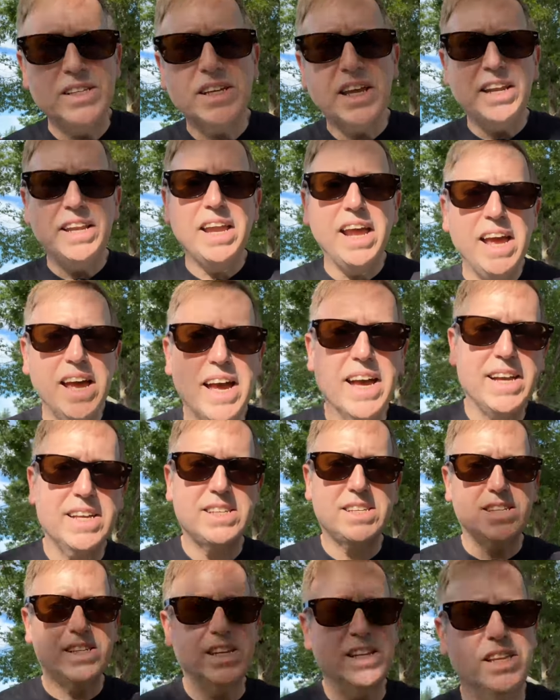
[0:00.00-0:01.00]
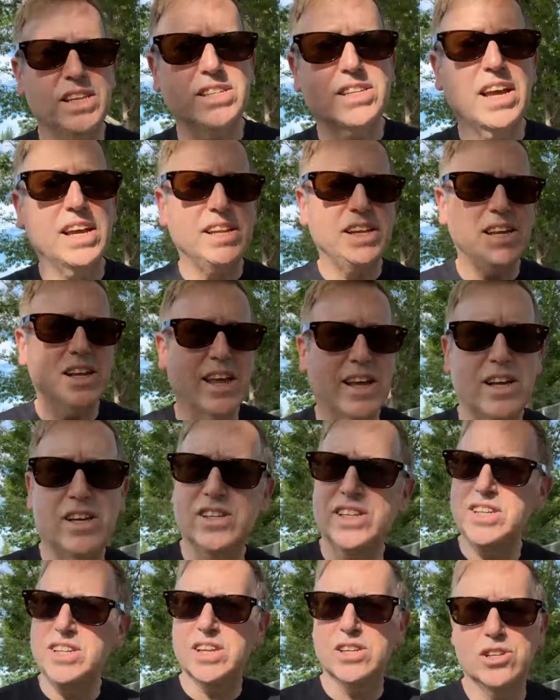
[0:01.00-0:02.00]
connects this idea, like, because
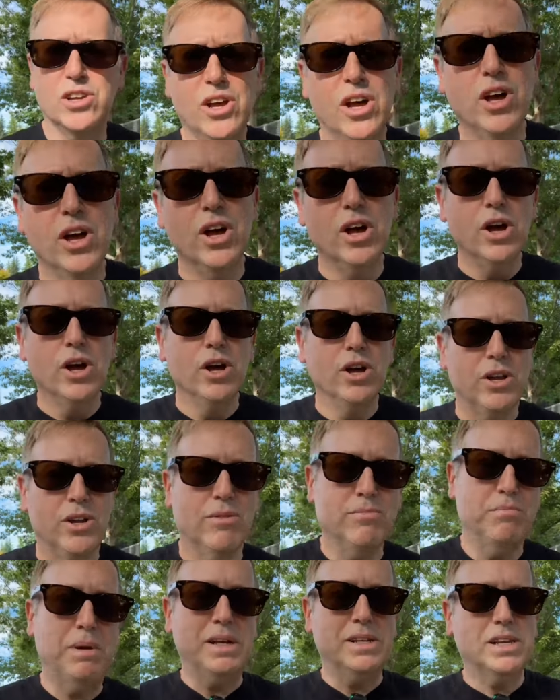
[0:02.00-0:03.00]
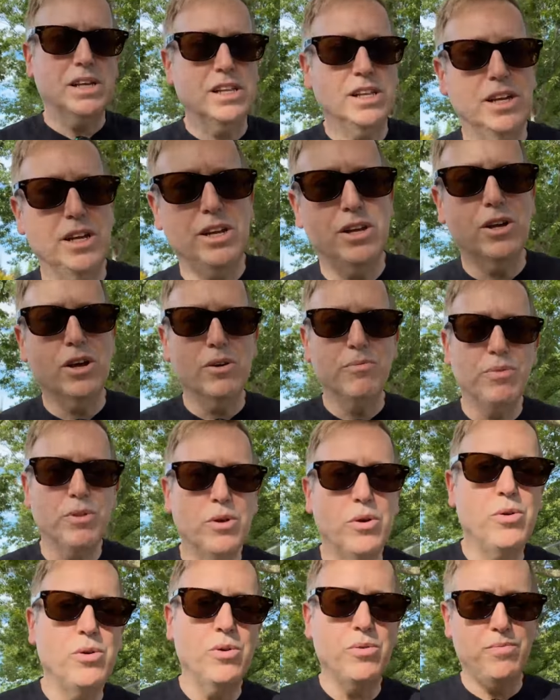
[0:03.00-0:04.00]
he says, basically,
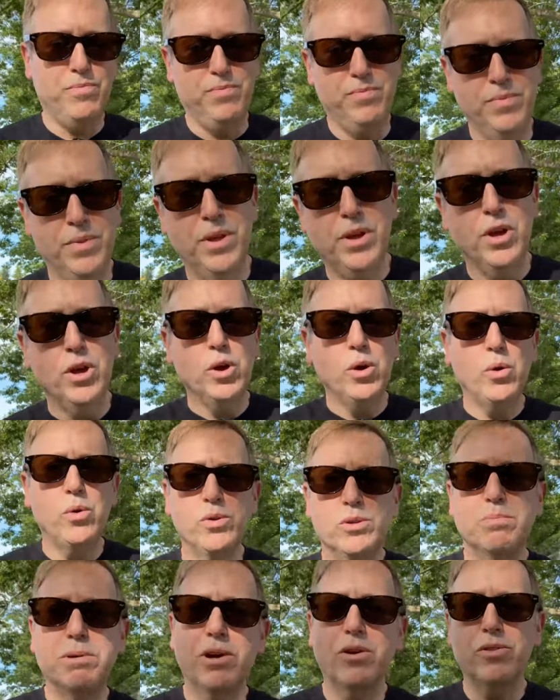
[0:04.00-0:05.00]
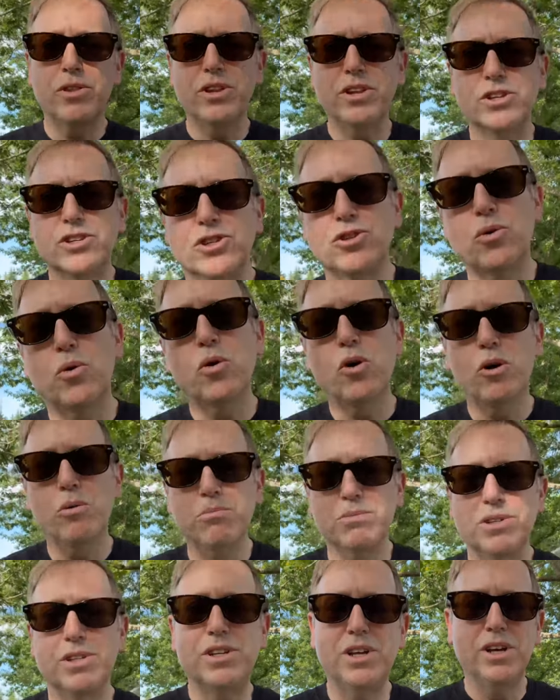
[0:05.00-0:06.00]
who's bigger than the
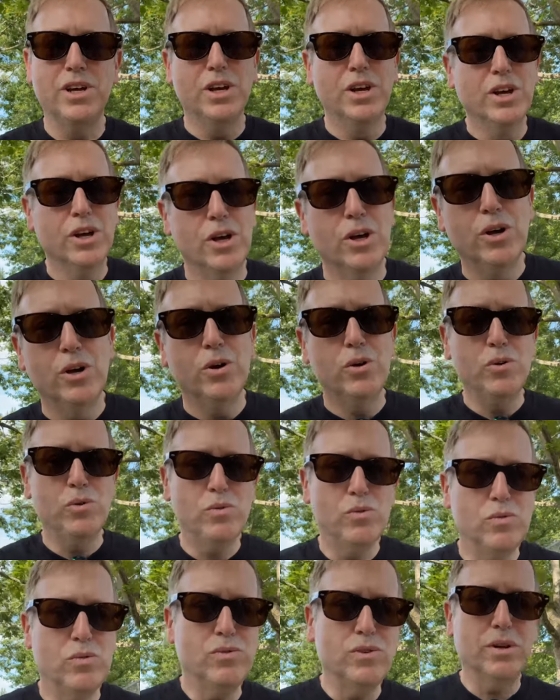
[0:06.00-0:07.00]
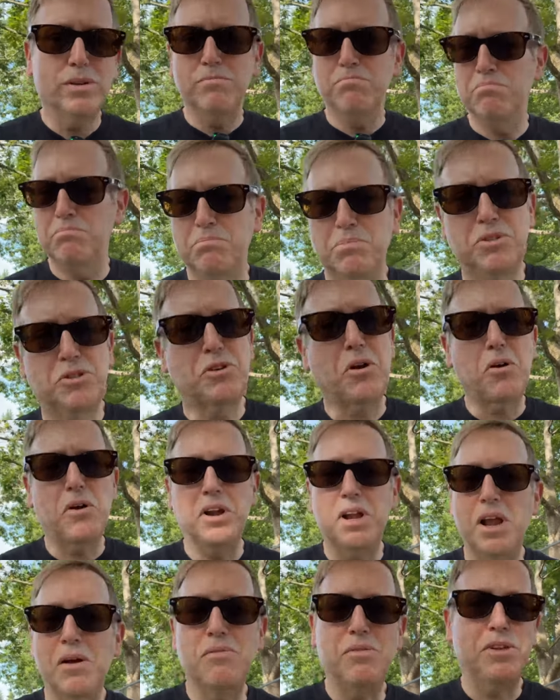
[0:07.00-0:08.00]
storms? Who
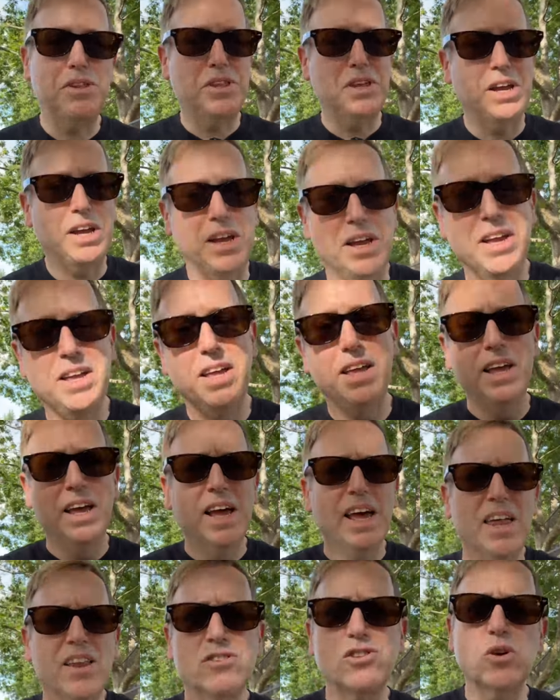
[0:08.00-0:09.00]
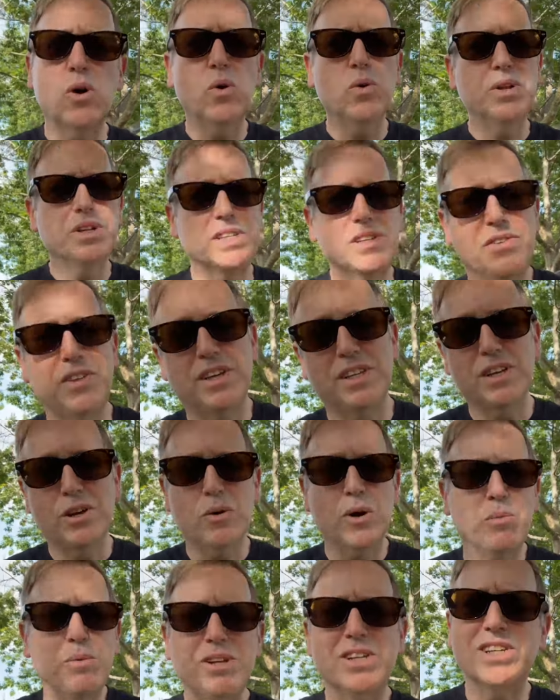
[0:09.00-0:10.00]
started everything? There's a whole list of things that go
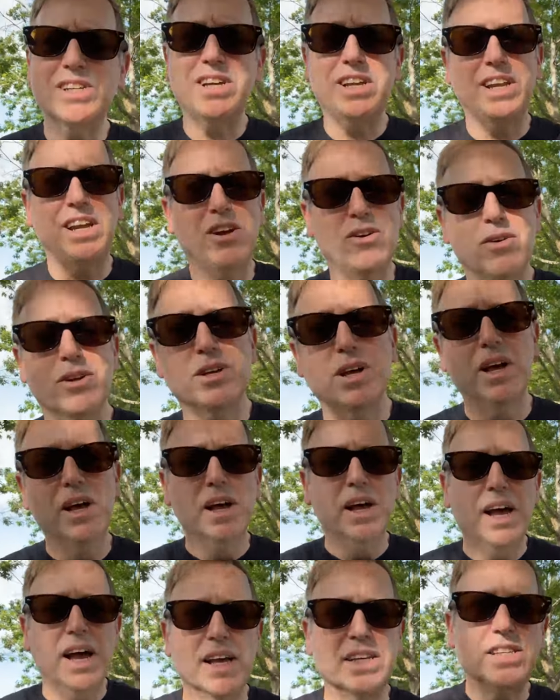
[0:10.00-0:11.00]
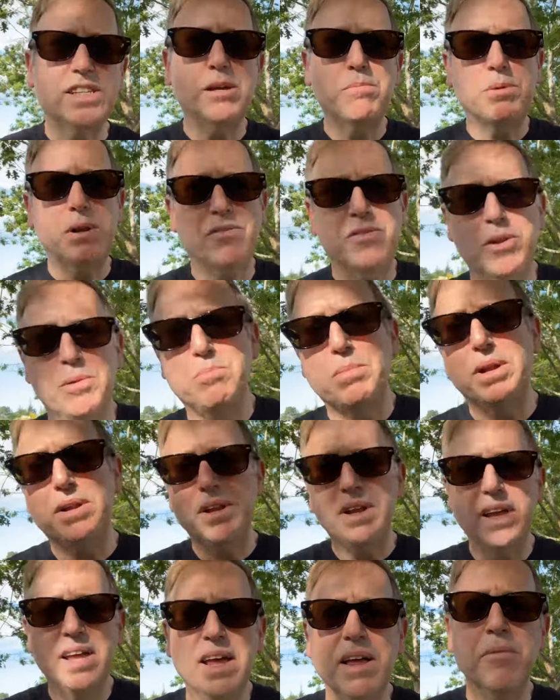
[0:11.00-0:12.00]
on. We just can hear a snippet of it, but